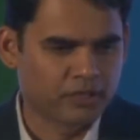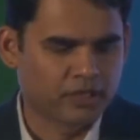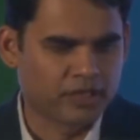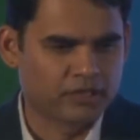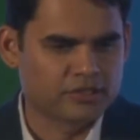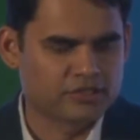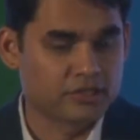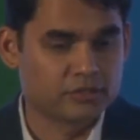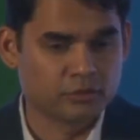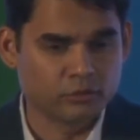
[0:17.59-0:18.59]
And she
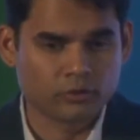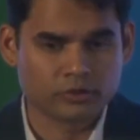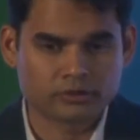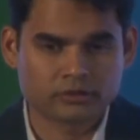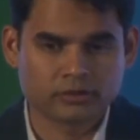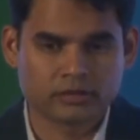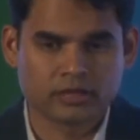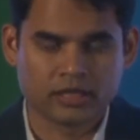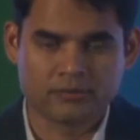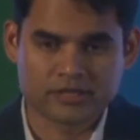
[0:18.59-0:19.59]
said, you know what,
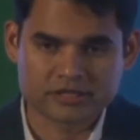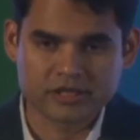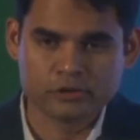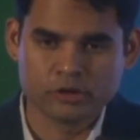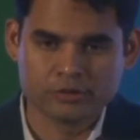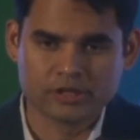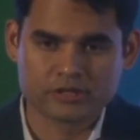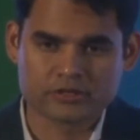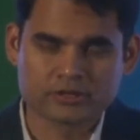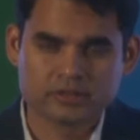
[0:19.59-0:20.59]
I must tell you,
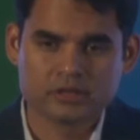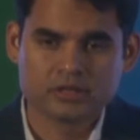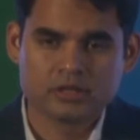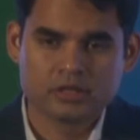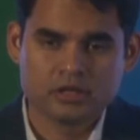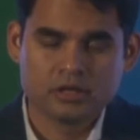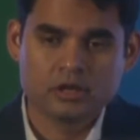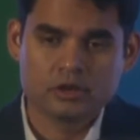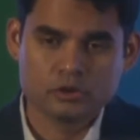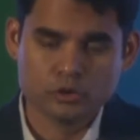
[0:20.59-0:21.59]
Abhiraj,
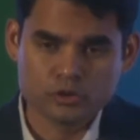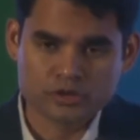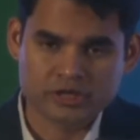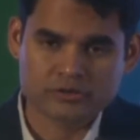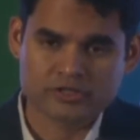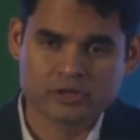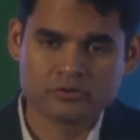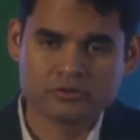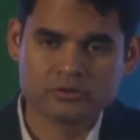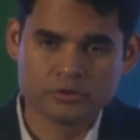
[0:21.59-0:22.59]
don't try to
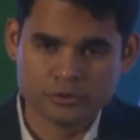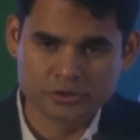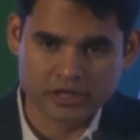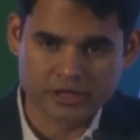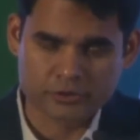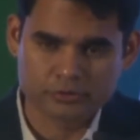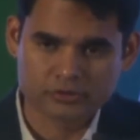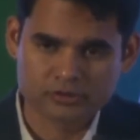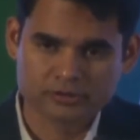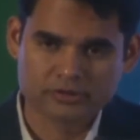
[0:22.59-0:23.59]
sound too
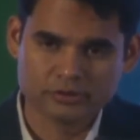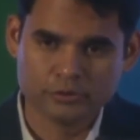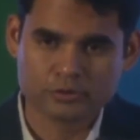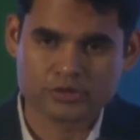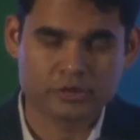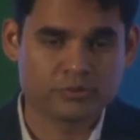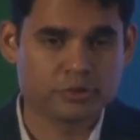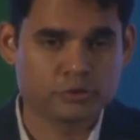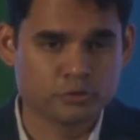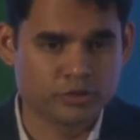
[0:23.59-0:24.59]
intellectual, don't try to be
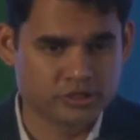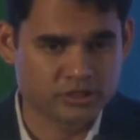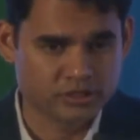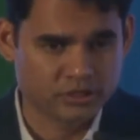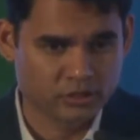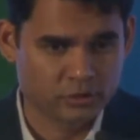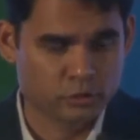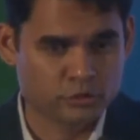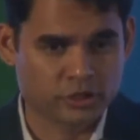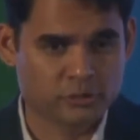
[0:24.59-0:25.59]
too witty,
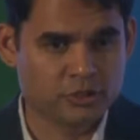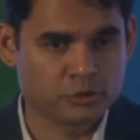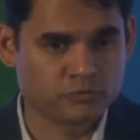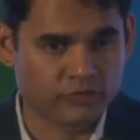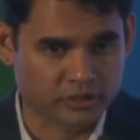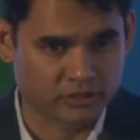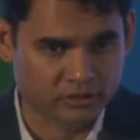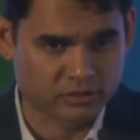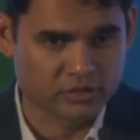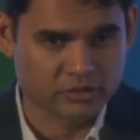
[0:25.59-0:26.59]
don't try to be too funny,
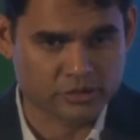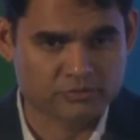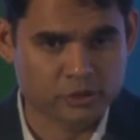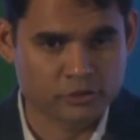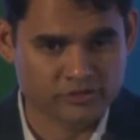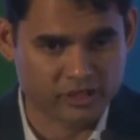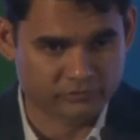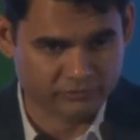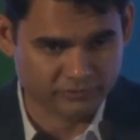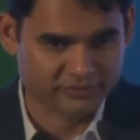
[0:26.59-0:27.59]
just be
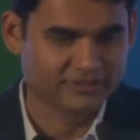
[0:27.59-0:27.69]
yourself.